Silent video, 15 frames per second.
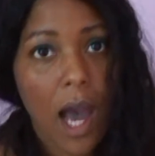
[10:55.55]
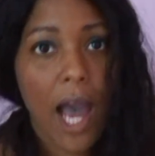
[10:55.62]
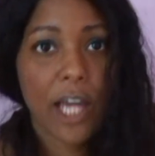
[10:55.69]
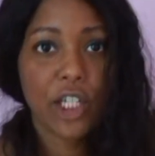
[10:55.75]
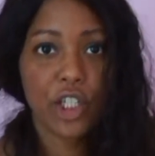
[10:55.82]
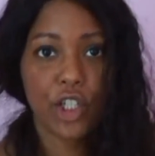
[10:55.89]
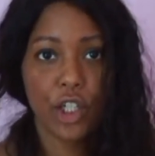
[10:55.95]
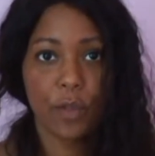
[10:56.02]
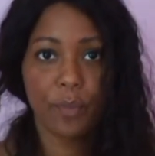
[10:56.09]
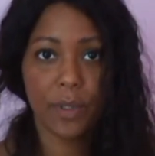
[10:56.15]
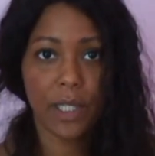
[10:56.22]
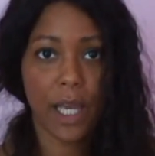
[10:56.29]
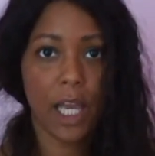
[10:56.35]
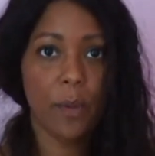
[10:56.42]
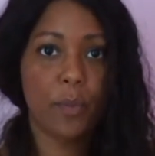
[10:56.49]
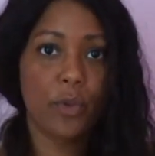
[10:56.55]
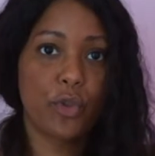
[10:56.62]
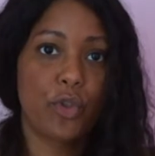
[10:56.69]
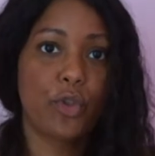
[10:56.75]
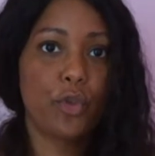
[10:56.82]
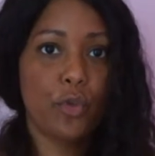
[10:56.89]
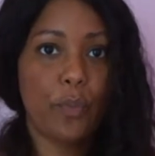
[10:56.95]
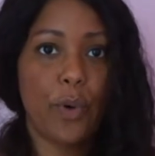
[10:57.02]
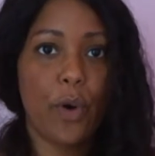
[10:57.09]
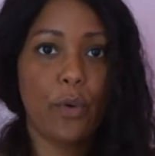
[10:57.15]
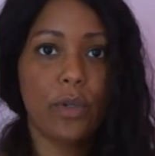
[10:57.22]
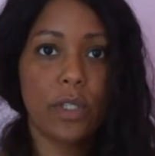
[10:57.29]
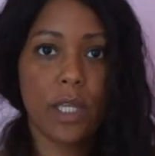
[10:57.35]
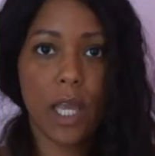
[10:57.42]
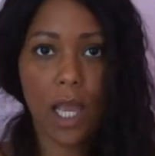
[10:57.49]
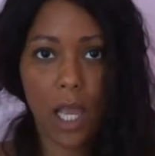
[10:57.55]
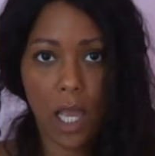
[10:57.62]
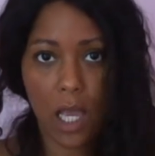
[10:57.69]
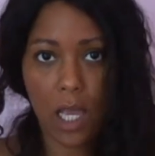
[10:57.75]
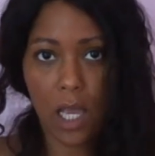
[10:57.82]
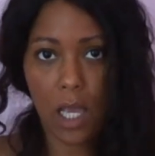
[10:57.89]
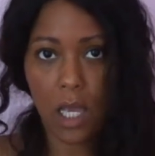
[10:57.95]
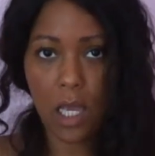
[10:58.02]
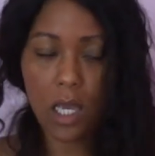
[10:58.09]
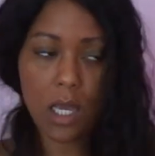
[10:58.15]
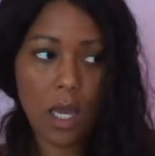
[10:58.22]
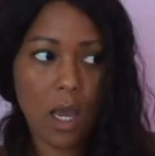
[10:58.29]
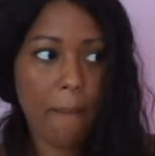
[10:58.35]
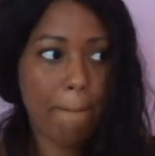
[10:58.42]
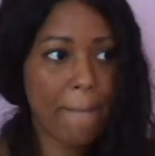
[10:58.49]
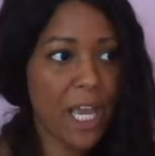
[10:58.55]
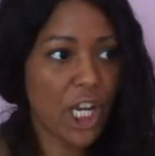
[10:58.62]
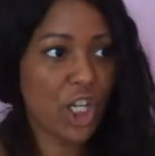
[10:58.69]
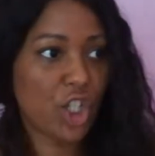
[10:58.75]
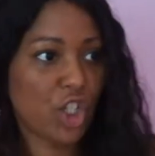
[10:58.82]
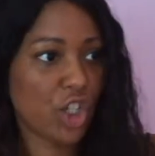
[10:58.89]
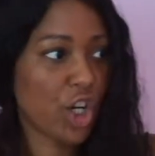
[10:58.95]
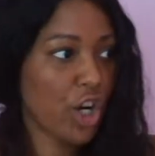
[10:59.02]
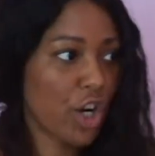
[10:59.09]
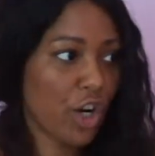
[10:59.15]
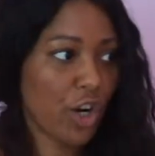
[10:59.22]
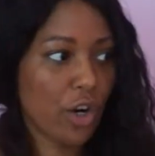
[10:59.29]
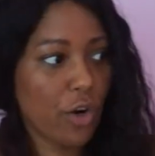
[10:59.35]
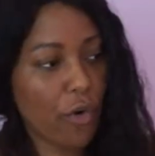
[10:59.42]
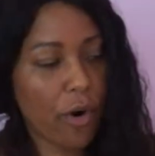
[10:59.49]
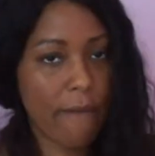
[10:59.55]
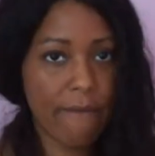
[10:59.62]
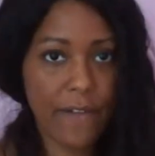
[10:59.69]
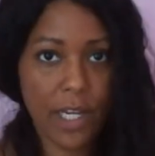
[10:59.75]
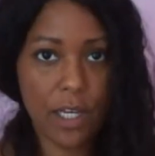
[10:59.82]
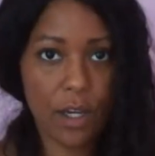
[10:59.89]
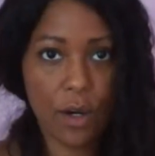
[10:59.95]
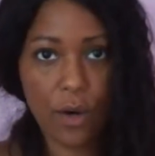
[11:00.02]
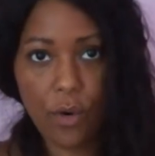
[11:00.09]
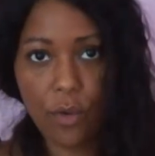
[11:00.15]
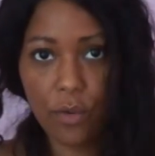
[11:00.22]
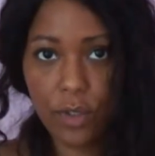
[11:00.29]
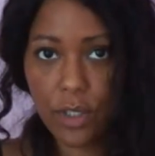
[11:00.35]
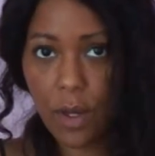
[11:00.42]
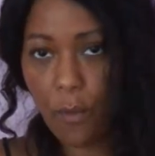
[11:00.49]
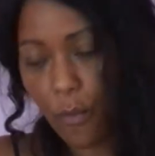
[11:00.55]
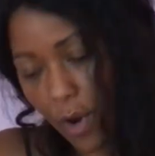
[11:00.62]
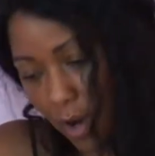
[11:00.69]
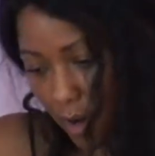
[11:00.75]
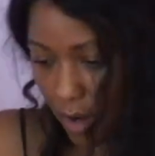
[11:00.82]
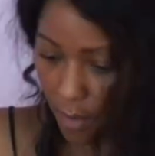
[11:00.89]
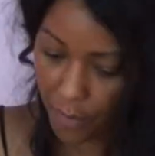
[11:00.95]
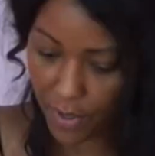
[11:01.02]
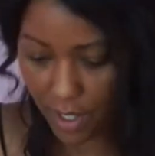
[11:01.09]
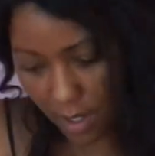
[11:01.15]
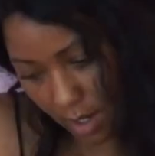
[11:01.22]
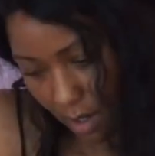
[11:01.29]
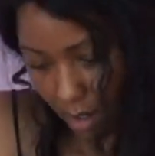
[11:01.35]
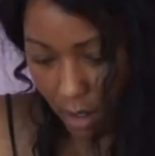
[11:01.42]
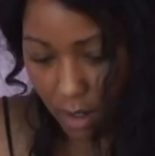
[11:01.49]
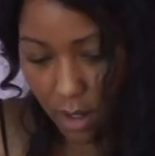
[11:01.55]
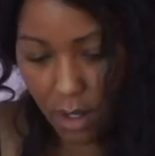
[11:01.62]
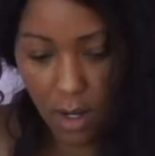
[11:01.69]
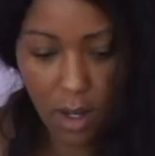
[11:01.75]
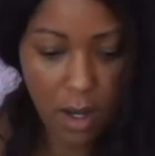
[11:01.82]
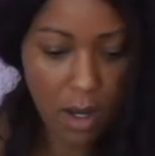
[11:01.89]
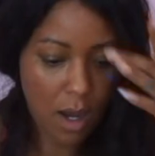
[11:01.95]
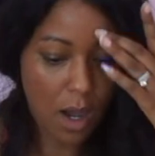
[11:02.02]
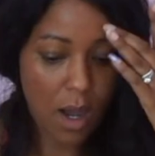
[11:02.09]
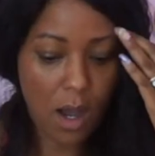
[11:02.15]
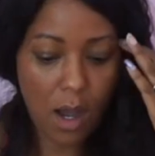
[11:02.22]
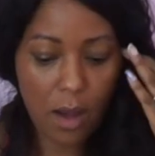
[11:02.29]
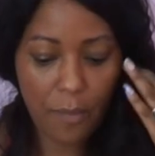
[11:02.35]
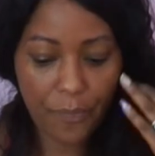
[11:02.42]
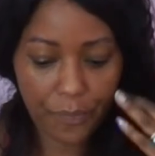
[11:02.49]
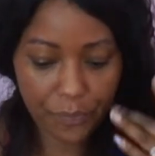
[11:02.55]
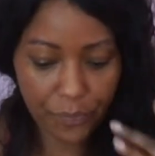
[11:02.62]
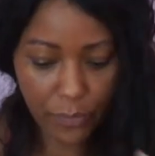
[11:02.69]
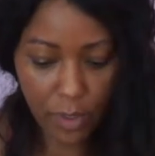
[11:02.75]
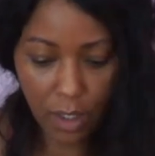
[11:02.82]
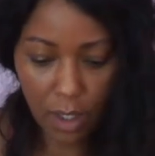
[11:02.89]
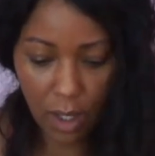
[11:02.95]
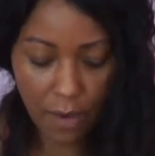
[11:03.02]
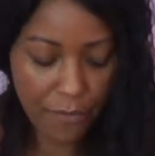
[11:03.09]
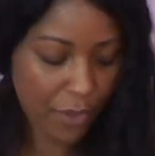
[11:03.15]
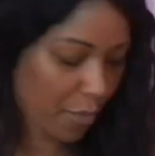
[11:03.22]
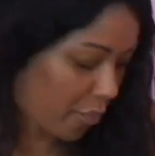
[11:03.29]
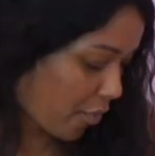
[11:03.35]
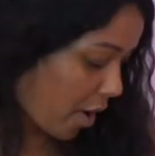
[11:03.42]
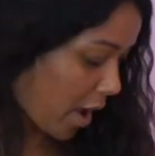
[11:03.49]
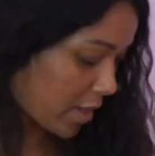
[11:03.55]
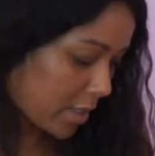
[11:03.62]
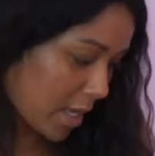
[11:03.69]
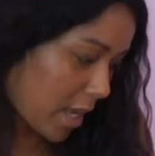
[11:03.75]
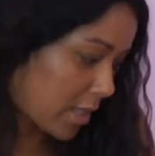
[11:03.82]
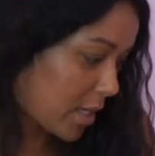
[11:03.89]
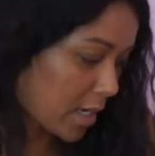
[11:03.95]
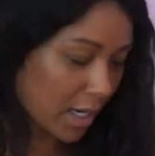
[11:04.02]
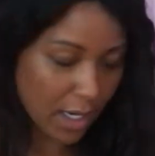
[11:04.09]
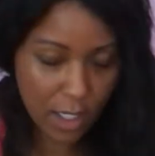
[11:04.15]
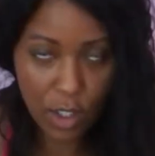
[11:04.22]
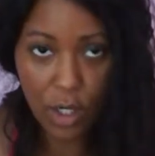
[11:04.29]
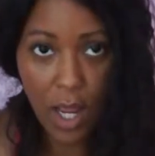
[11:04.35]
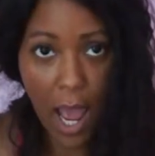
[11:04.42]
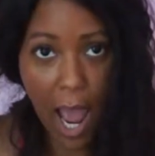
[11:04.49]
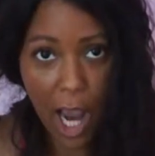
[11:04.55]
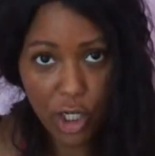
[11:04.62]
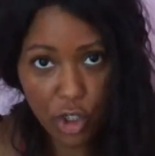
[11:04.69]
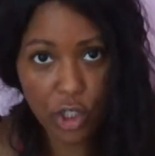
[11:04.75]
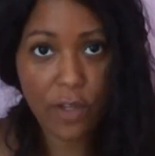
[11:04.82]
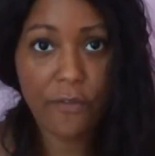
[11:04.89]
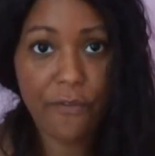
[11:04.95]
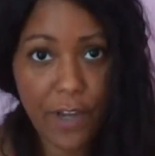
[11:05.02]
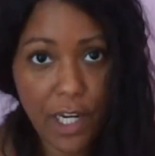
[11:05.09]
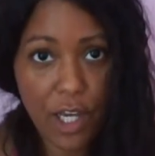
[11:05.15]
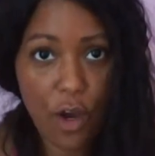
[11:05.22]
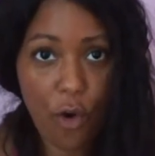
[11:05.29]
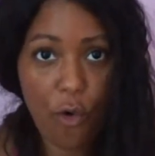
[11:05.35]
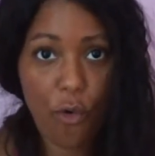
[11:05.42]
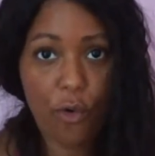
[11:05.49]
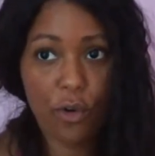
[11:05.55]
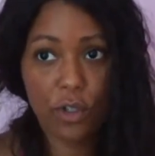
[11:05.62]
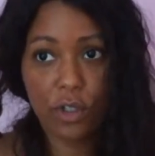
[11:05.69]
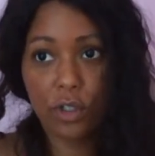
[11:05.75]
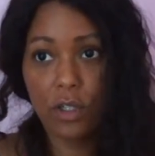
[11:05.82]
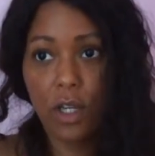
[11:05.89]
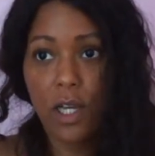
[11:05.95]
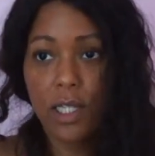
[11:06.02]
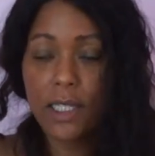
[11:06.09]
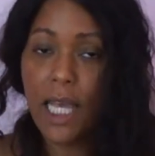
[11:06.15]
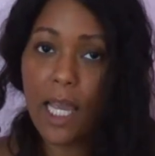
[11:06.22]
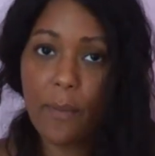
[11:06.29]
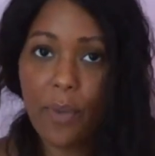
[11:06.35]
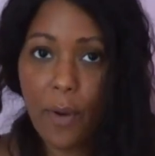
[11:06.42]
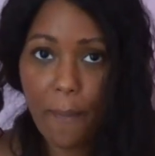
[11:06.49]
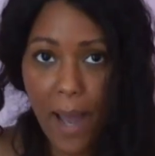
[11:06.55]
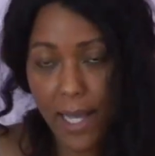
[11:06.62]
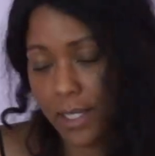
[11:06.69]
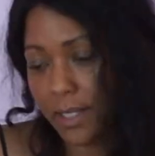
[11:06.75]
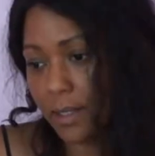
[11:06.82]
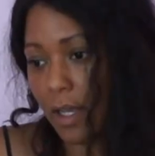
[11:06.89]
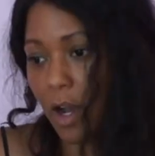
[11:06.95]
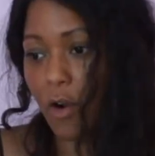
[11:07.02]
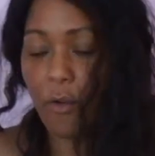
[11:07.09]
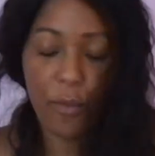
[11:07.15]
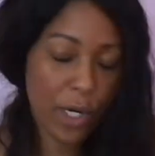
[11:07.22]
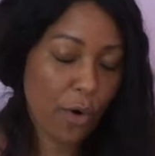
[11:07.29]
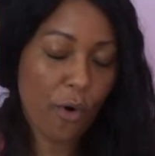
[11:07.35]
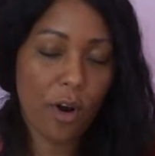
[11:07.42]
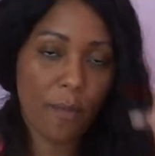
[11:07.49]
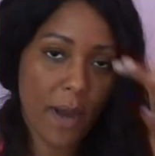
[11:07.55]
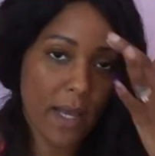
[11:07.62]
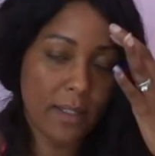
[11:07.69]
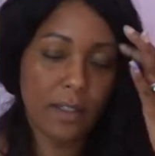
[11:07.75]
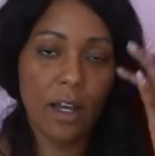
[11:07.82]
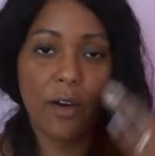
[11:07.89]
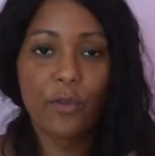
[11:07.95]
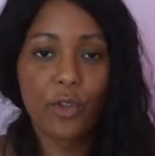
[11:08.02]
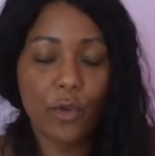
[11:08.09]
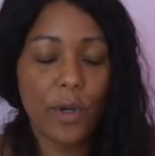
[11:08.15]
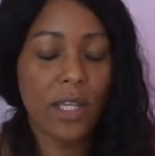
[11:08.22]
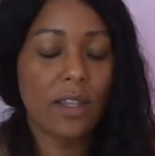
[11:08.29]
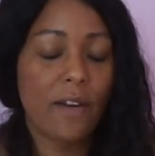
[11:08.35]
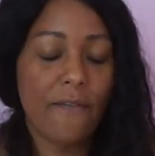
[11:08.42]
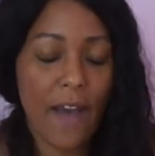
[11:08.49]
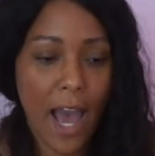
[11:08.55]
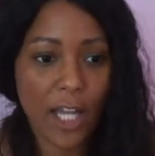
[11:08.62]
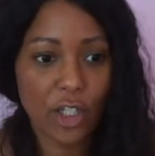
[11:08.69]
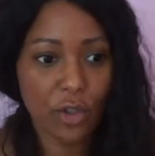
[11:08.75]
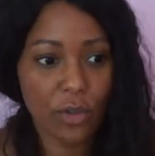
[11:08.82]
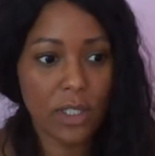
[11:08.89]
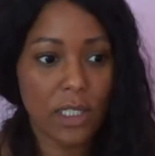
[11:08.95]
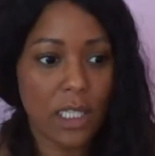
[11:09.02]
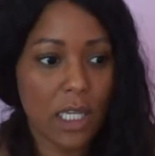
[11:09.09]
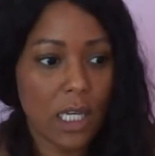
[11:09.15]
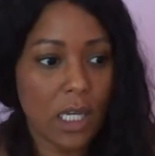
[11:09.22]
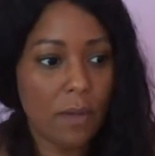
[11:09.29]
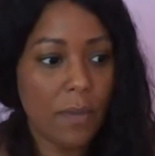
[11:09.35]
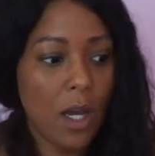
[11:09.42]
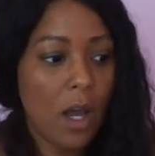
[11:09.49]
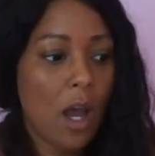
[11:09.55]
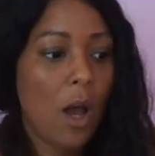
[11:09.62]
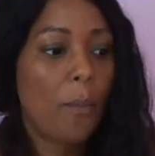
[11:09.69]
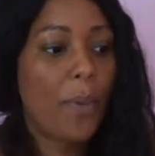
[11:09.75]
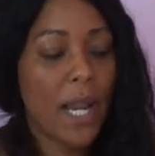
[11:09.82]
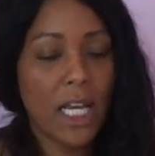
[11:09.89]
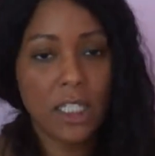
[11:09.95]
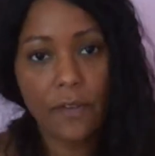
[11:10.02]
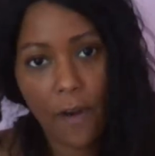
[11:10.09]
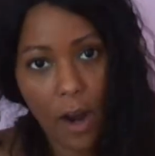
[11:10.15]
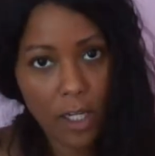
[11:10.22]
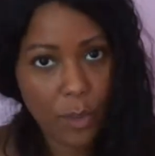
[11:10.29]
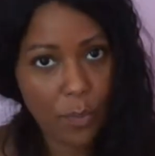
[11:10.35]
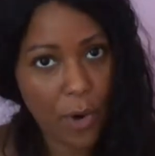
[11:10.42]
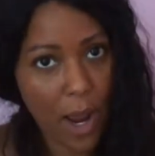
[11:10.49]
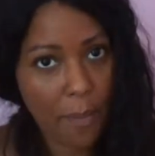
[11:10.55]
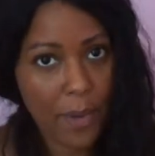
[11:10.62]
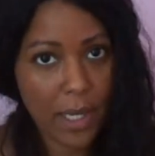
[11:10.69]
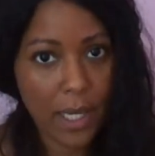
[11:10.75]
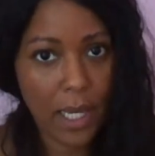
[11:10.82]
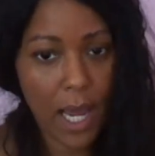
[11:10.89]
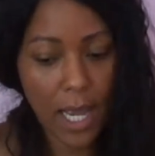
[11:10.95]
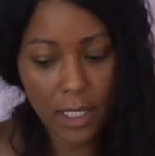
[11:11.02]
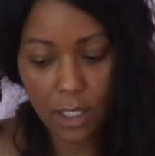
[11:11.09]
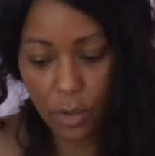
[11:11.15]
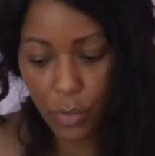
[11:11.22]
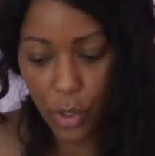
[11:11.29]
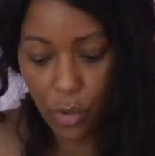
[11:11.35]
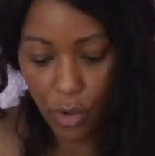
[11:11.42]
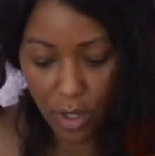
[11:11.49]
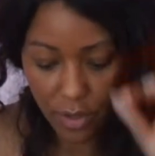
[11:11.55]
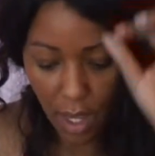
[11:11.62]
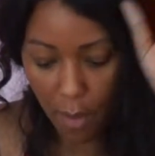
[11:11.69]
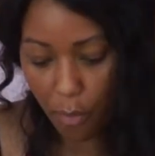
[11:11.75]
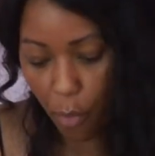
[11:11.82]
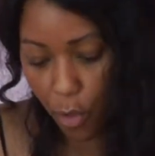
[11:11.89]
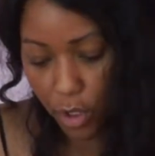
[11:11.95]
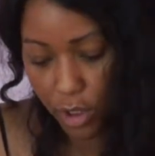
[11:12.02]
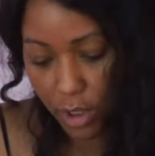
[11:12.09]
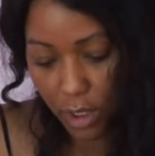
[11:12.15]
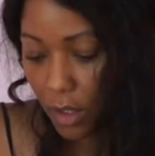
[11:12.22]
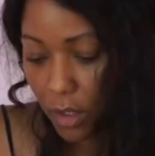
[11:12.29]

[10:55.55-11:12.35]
I should be able to post a picture or video somewhere up here um, of the process. I didn't actually video tape myself or record myself doing the vaginal steam but as far as prepping it I did record that portion.